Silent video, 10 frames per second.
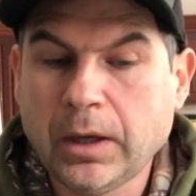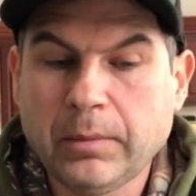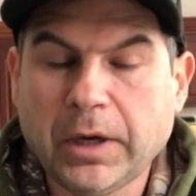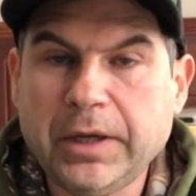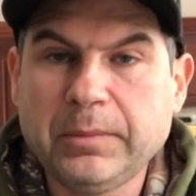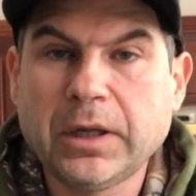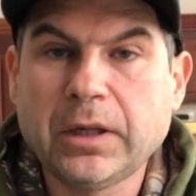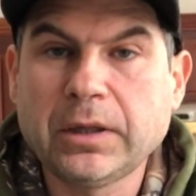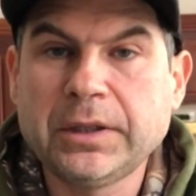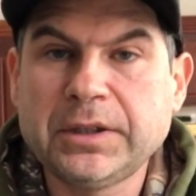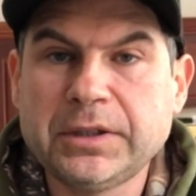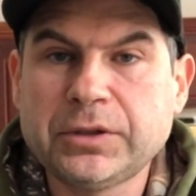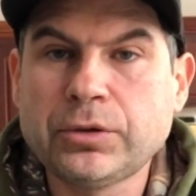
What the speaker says: My email is